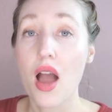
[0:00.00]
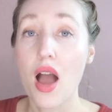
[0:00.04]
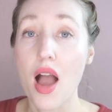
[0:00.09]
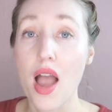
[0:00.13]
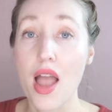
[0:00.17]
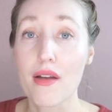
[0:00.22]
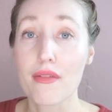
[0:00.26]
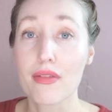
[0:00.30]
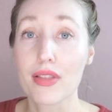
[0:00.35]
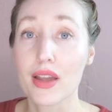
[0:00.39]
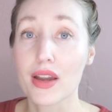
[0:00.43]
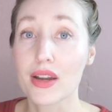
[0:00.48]
I
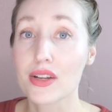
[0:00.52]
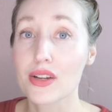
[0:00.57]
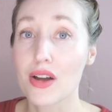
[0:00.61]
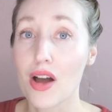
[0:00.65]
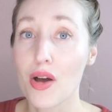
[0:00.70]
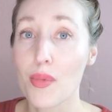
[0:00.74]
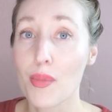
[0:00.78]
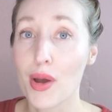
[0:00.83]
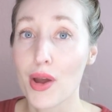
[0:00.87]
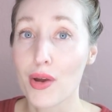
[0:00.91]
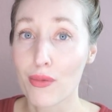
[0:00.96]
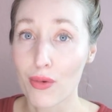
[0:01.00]
have a link to all
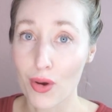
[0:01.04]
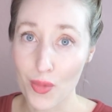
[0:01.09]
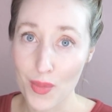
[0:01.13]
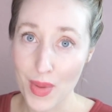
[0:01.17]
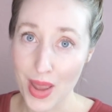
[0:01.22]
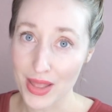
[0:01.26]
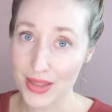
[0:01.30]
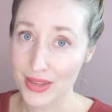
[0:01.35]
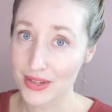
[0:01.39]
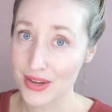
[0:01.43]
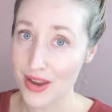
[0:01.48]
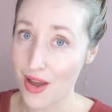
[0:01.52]
my
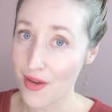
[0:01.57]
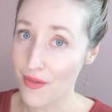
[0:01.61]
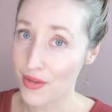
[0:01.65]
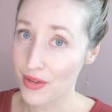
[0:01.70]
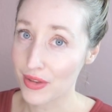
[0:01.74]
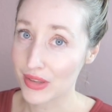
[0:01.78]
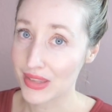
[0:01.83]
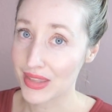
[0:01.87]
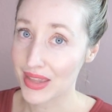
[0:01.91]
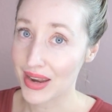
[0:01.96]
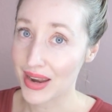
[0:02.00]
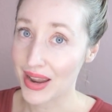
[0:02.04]
romance
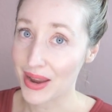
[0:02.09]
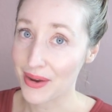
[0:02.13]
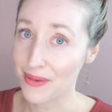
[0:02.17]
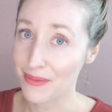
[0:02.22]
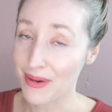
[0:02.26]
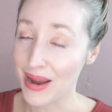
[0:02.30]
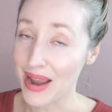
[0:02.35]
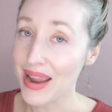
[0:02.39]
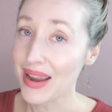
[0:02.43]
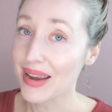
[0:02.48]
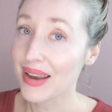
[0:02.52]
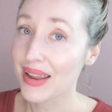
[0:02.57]
novels that I
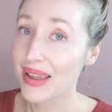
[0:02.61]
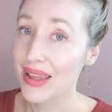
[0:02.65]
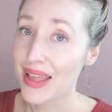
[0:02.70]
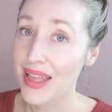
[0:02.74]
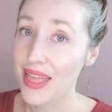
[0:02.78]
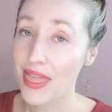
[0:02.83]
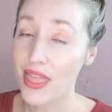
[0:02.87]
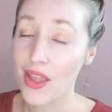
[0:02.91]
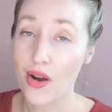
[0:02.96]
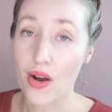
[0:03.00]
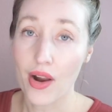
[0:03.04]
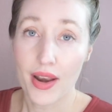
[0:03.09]
write.
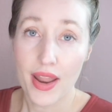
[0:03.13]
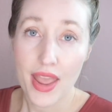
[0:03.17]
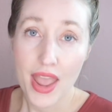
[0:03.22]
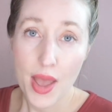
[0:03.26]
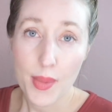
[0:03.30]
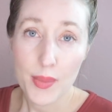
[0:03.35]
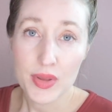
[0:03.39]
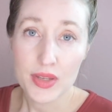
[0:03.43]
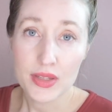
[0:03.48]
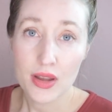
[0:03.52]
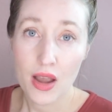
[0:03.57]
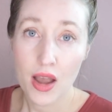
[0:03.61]
They're on
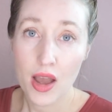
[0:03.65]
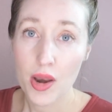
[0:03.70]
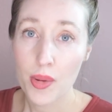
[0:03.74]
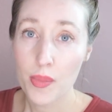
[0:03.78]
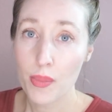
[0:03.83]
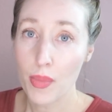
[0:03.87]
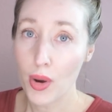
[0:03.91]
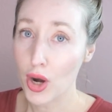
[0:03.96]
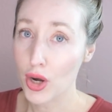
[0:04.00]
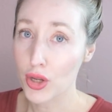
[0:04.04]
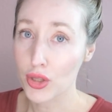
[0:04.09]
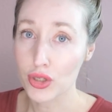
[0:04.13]
Amazon,
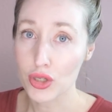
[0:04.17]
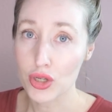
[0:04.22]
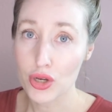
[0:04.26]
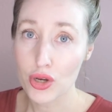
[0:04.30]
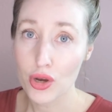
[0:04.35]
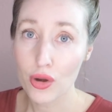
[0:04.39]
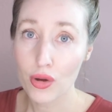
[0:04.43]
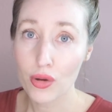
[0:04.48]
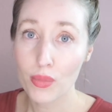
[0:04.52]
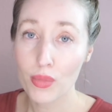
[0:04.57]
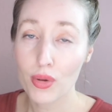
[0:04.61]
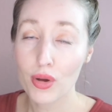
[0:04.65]
Barnes &
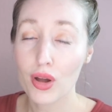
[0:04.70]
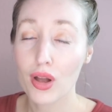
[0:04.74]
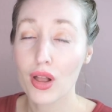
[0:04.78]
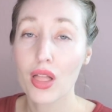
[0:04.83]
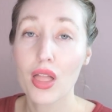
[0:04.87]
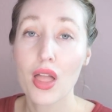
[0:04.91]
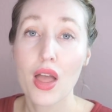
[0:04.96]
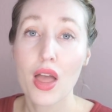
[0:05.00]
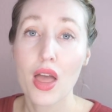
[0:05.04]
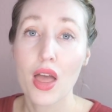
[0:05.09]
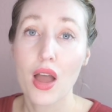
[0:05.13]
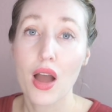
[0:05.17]
Noble,
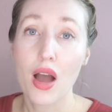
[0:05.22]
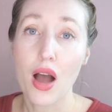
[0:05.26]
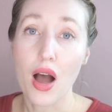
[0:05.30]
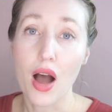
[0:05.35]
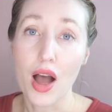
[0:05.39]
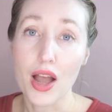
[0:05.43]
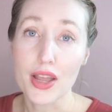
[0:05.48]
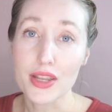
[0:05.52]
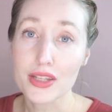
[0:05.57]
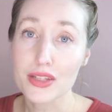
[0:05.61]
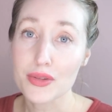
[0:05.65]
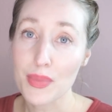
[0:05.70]

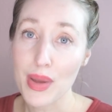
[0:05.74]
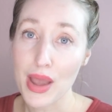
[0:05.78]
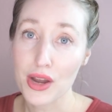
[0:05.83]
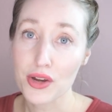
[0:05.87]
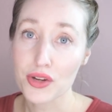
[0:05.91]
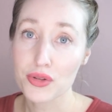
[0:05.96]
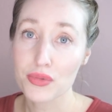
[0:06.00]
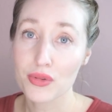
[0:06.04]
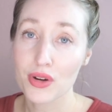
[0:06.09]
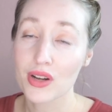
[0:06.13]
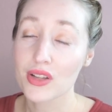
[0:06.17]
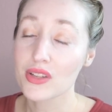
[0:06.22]
uh,
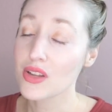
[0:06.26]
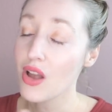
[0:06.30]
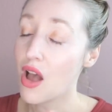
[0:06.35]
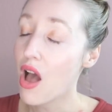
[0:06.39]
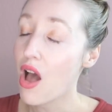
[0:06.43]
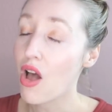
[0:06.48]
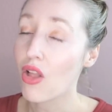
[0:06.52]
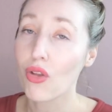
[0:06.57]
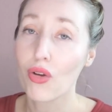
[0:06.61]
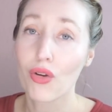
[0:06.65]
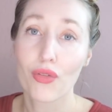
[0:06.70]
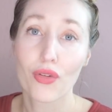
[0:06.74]
Smashwords,
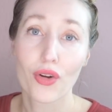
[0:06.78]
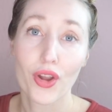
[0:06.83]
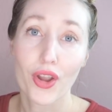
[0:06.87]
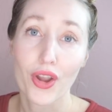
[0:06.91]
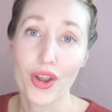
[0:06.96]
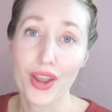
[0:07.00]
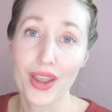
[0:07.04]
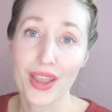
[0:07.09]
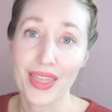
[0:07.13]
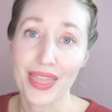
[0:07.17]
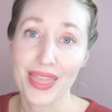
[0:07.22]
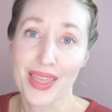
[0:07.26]
all over. You
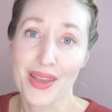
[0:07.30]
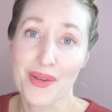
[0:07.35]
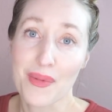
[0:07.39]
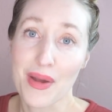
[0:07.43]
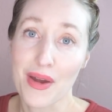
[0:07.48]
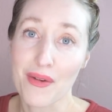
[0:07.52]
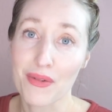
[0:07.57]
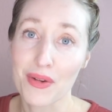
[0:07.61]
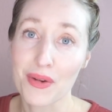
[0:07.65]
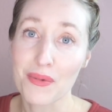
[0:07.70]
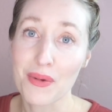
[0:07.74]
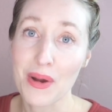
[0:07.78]
can get them
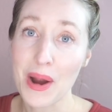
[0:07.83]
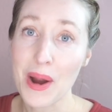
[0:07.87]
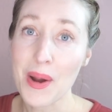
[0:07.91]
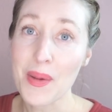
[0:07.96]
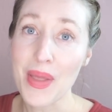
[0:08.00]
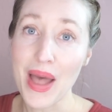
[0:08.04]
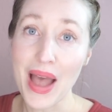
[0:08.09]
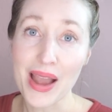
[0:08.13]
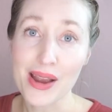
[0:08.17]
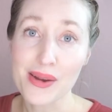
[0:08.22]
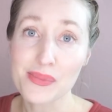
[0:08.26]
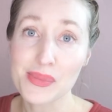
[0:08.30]
everywhere,
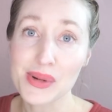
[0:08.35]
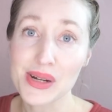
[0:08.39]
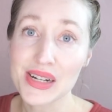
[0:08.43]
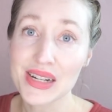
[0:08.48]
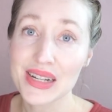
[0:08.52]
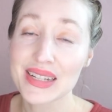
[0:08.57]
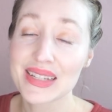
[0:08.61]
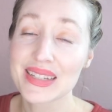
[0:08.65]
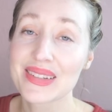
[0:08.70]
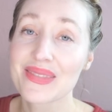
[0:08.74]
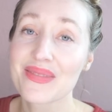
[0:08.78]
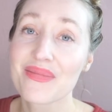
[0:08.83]

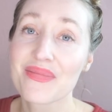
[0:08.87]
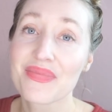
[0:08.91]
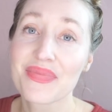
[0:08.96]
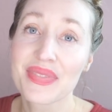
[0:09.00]
iBooks.